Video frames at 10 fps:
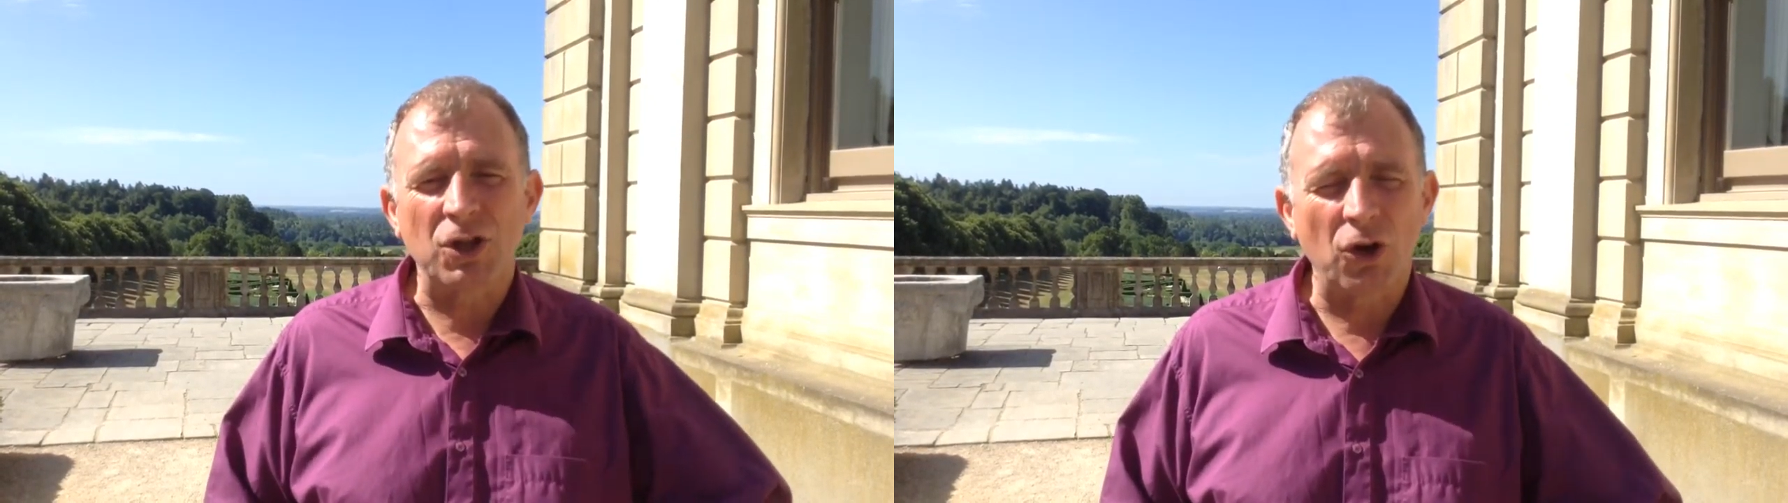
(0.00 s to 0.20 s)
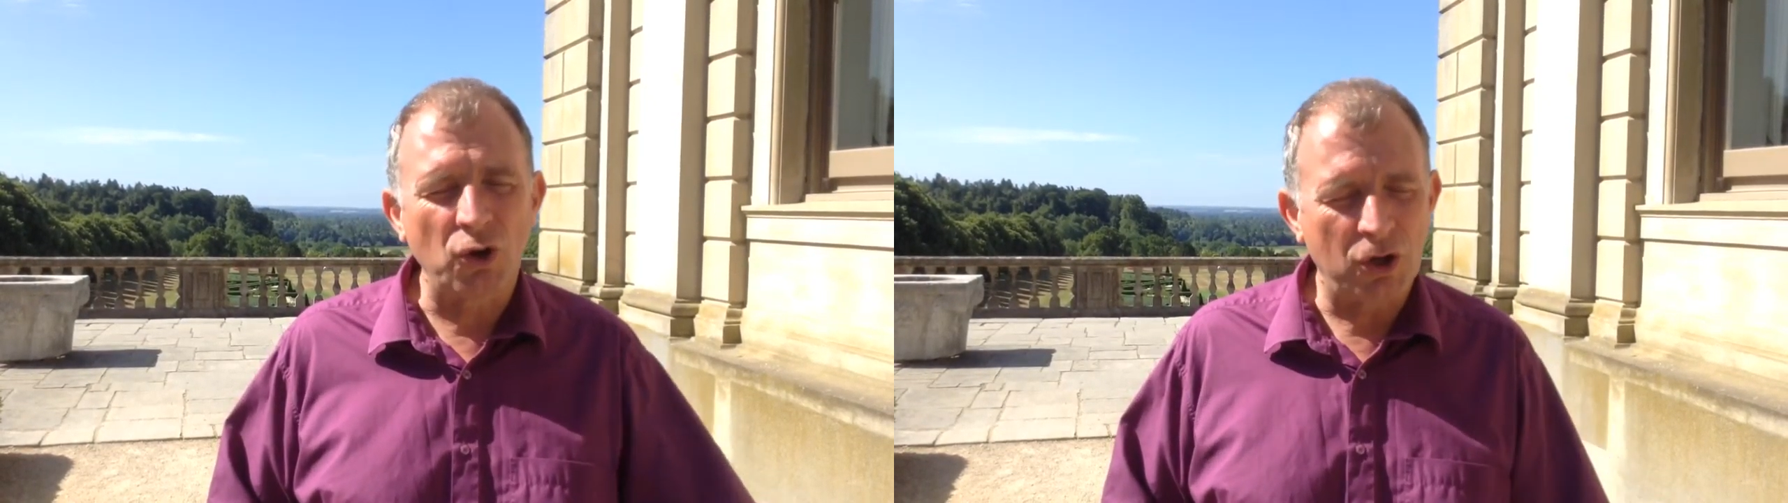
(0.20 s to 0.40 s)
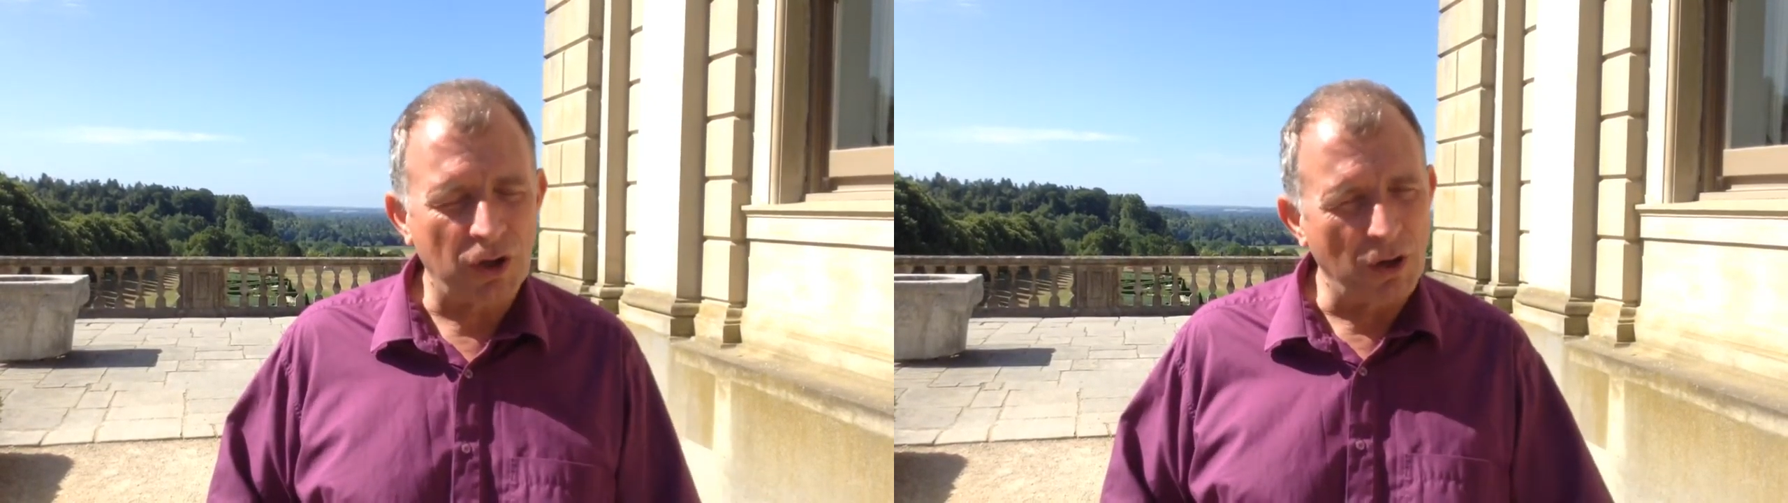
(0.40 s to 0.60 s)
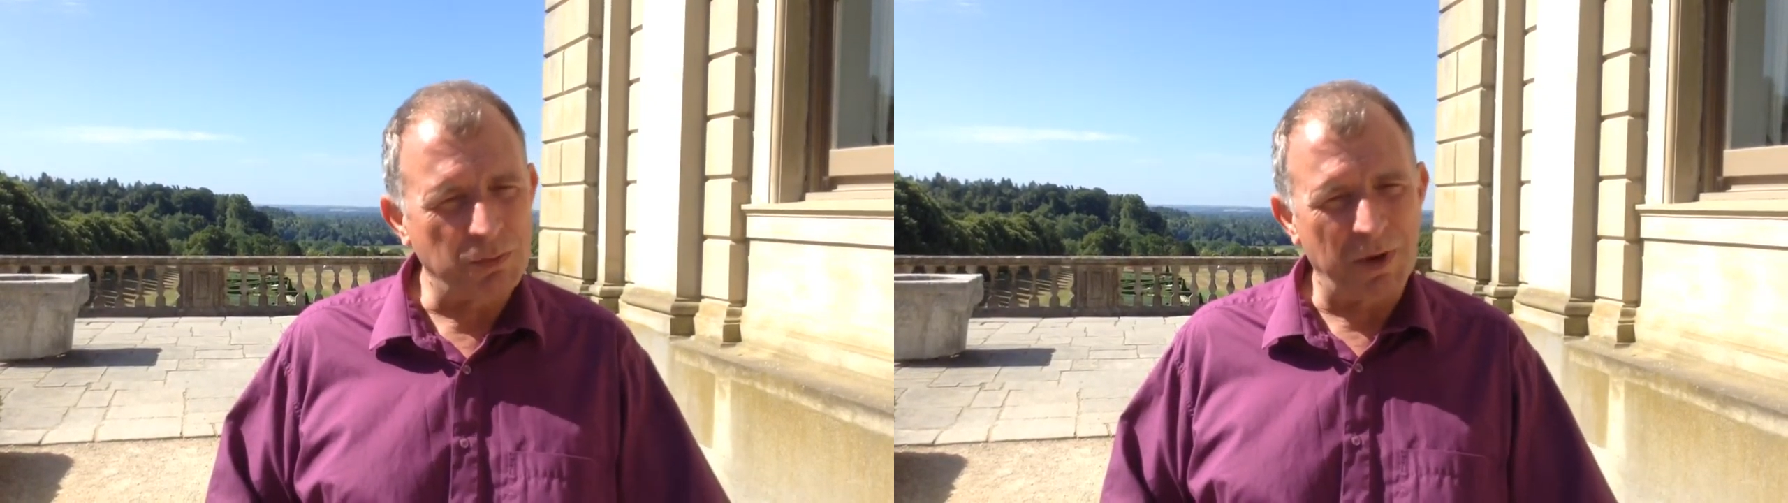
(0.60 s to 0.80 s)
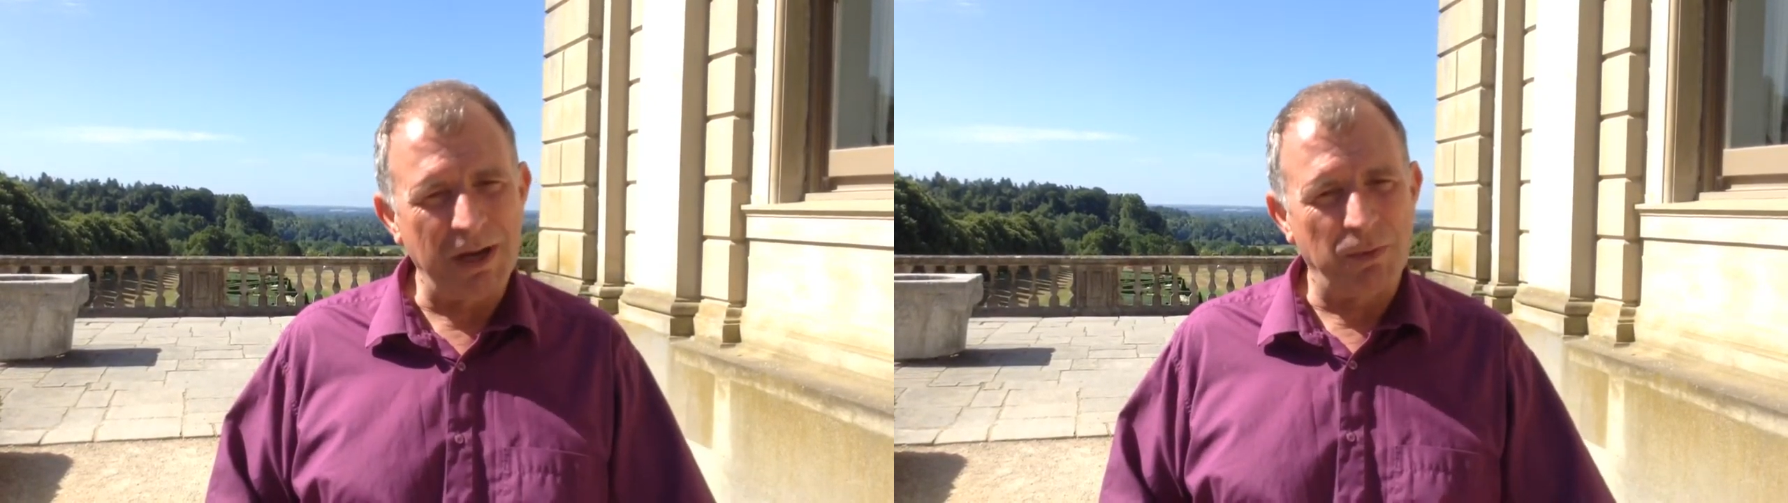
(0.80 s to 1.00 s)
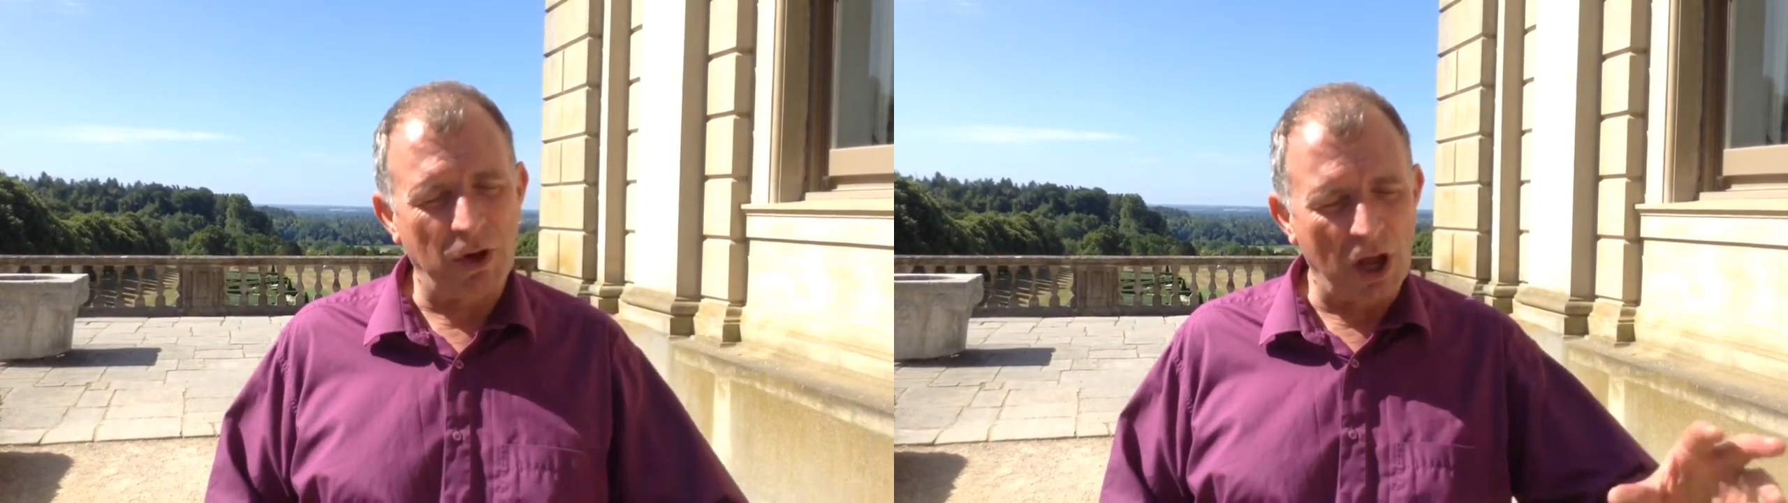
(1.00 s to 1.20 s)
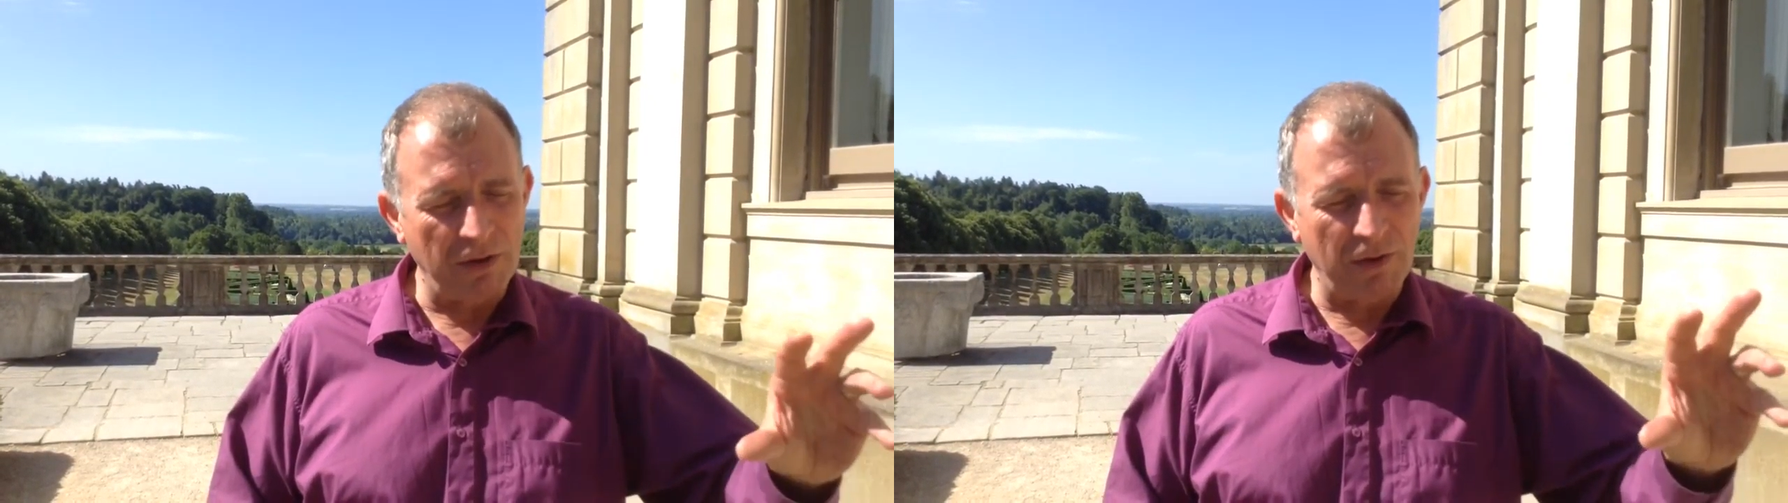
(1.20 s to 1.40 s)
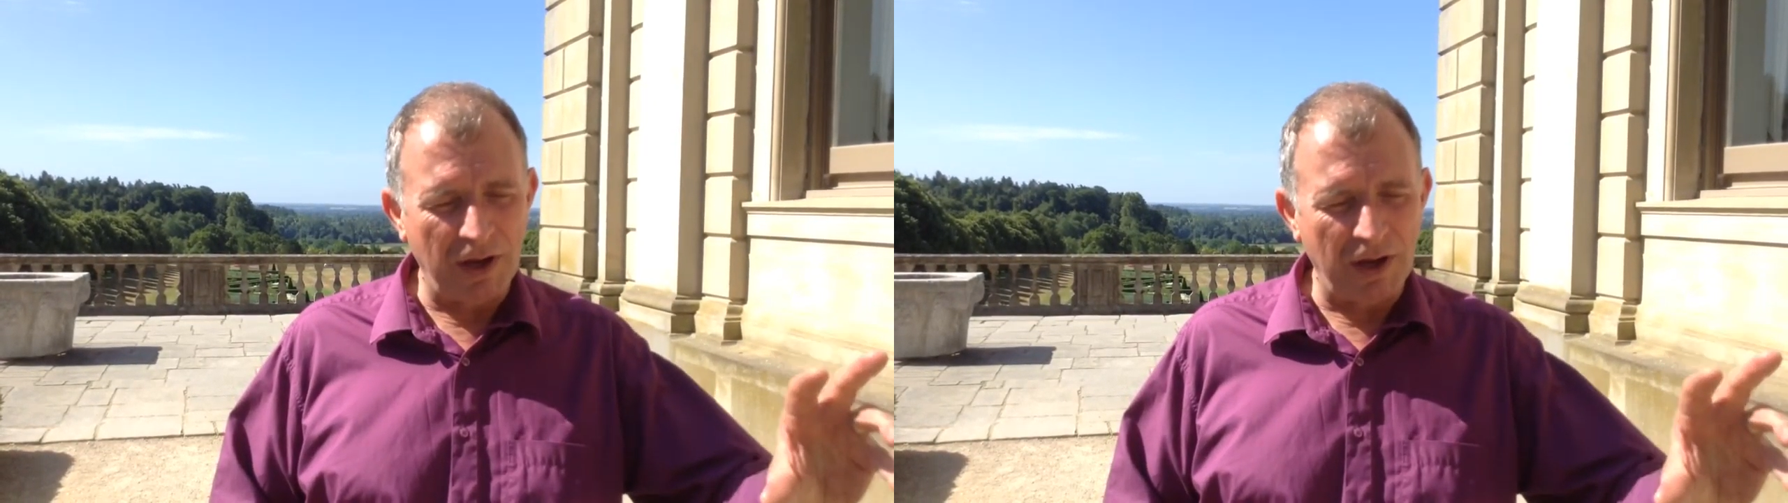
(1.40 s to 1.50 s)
to look at those people and,